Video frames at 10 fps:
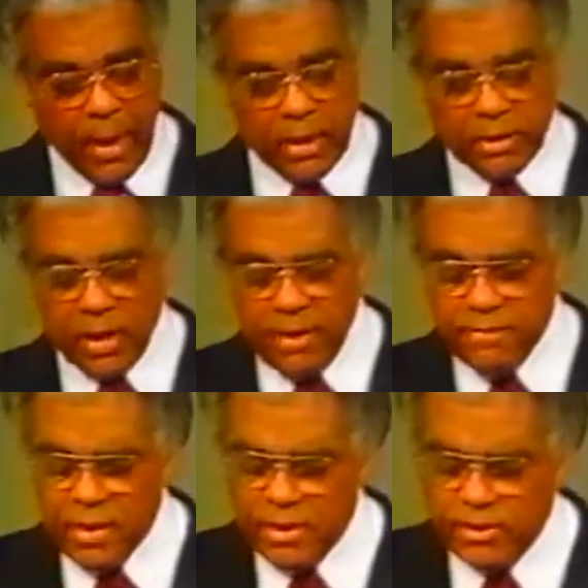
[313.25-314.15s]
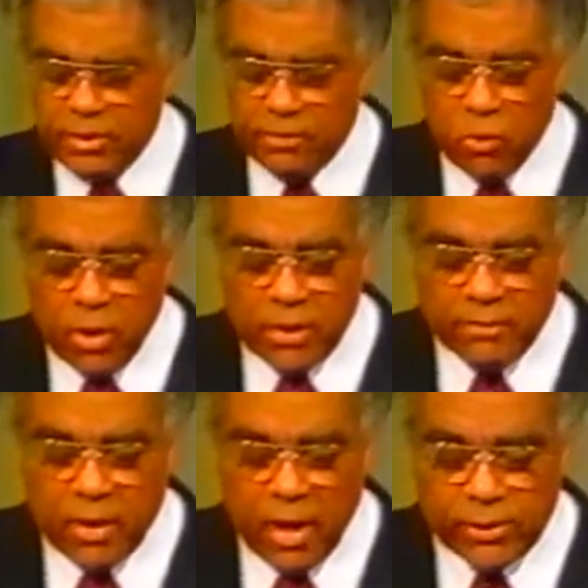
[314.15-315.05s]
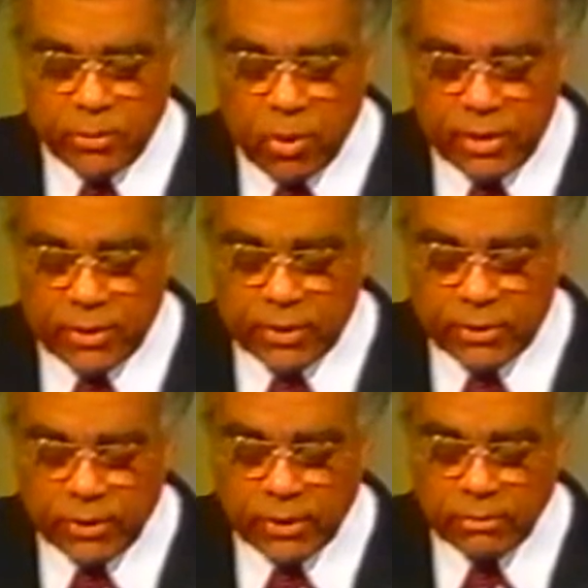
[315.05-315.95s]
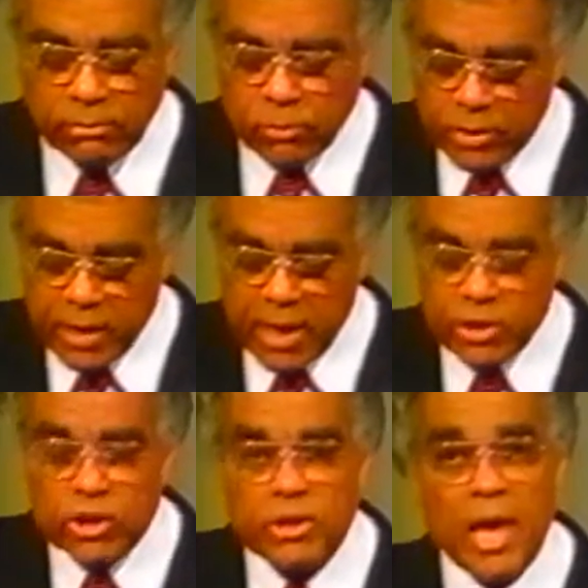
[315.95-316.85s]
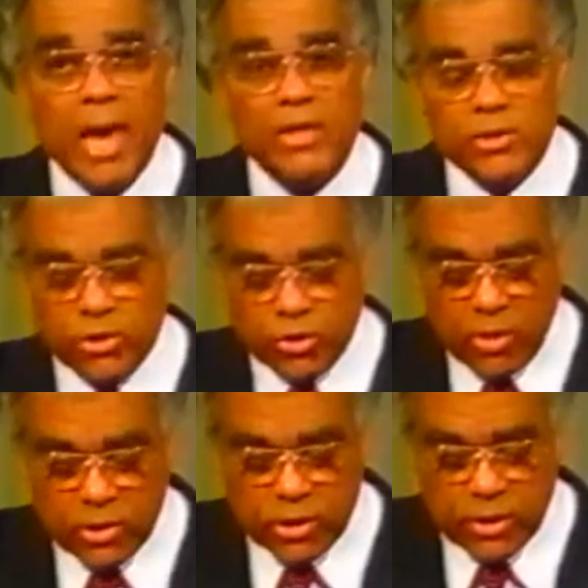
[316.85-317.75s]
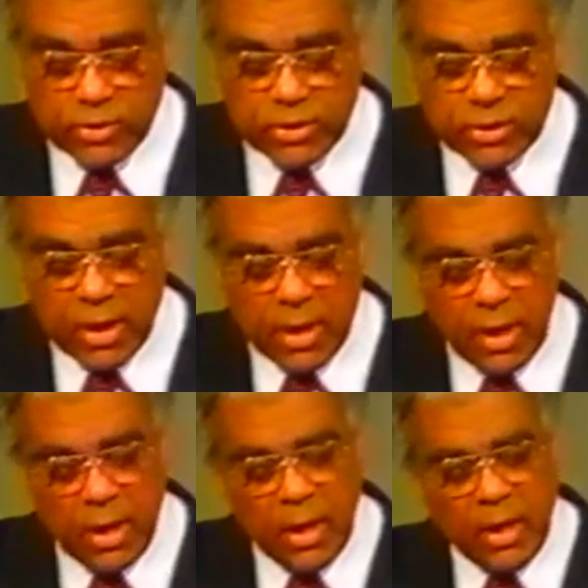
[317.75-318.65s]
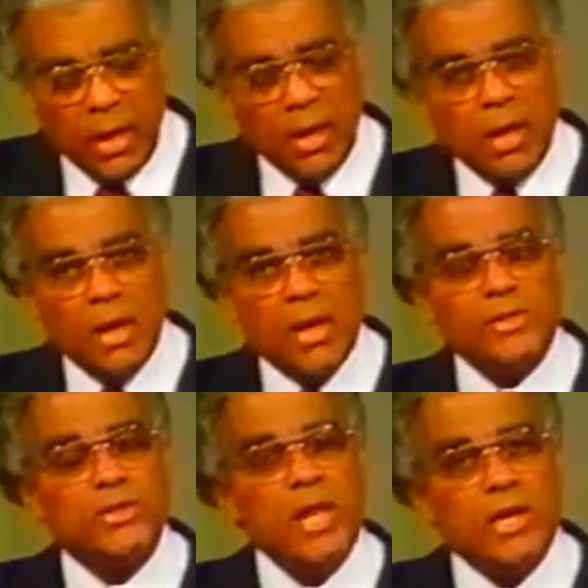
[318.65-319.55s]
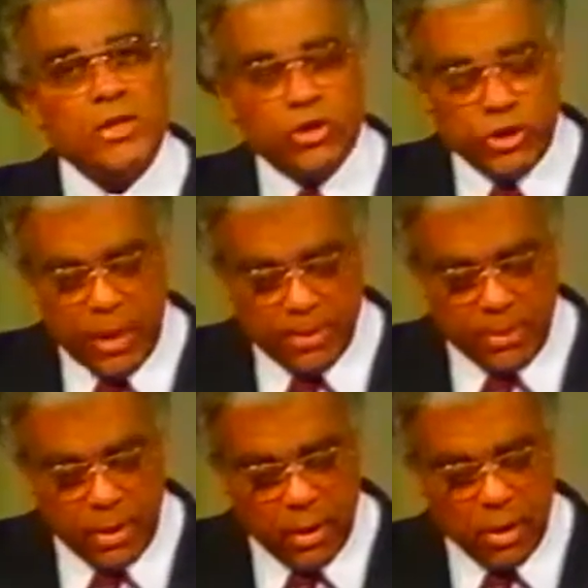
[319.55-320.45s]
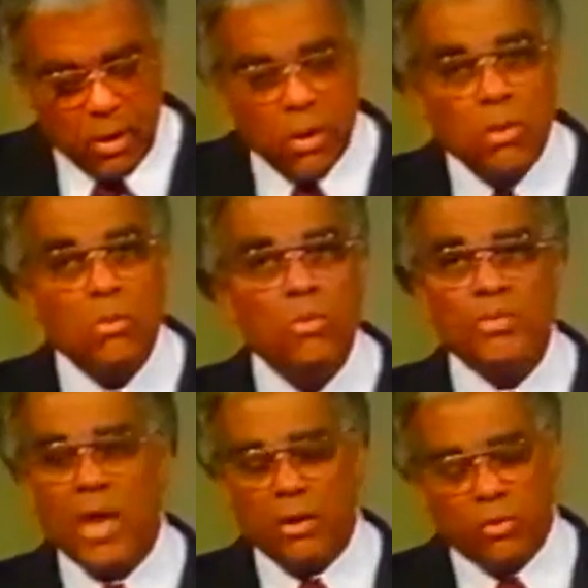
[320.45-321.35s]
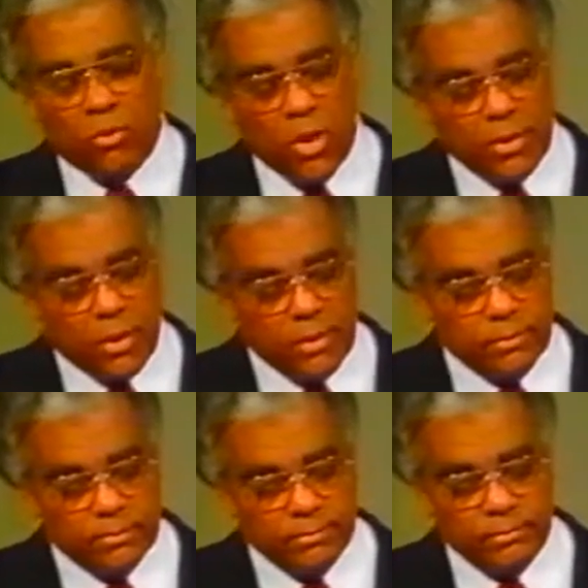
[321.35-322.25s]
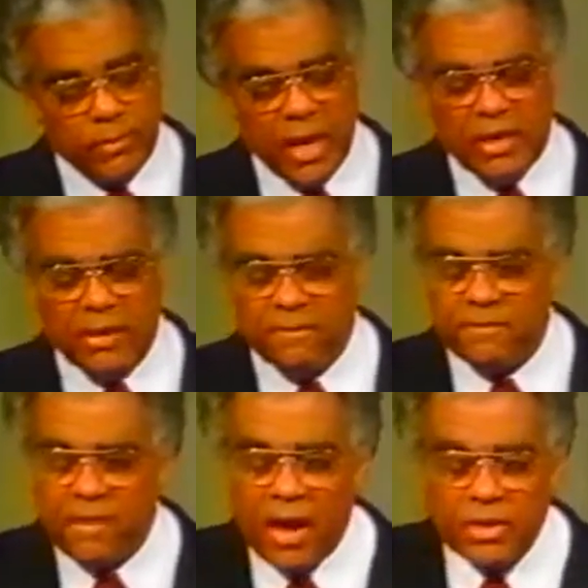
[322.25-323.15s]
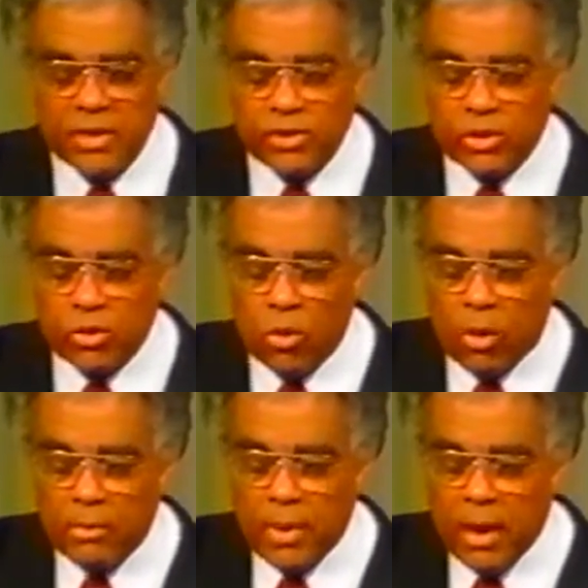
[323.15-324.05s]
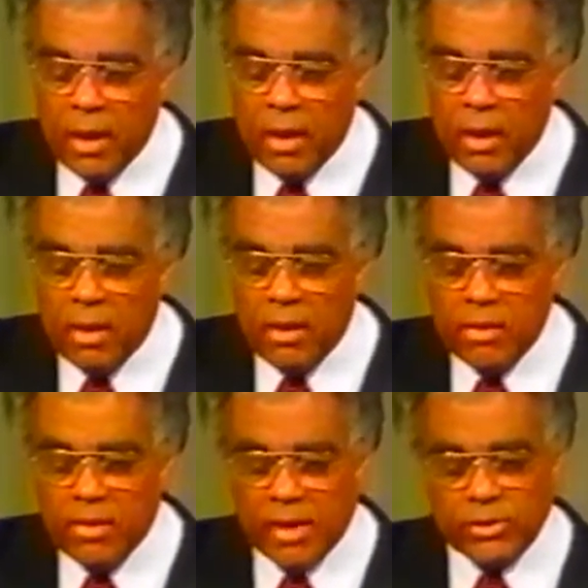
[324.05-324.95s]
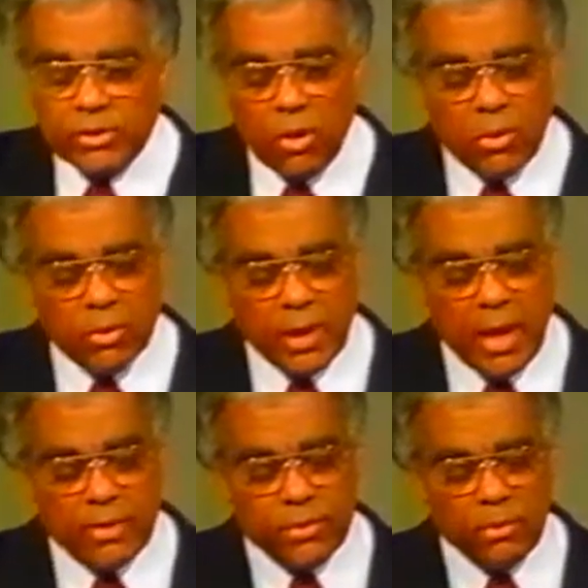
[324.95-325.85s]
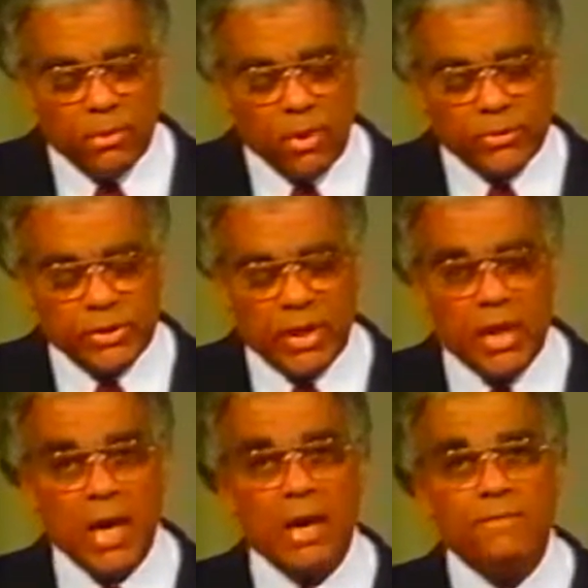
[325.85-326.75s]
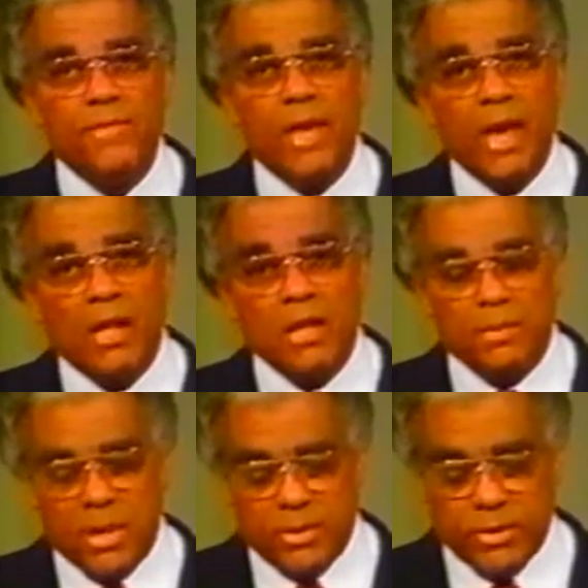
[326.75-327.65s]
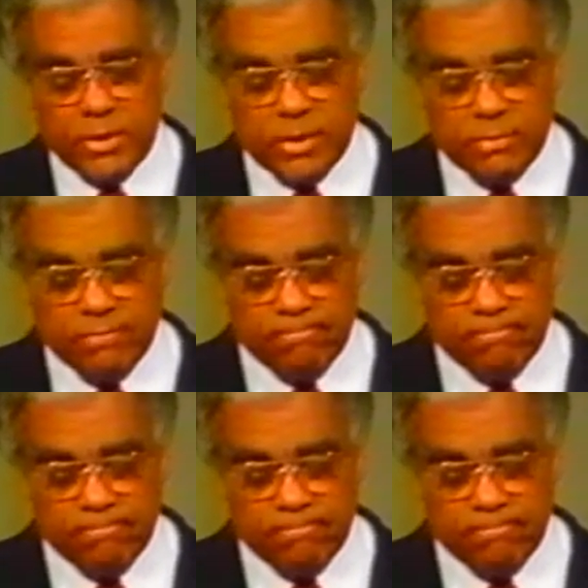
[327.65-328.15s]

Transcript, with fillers: And a life that is devoid of God's presence, protection, and instructions is like a ship without a rudder in a violent storm that's totally at the mercy of the elements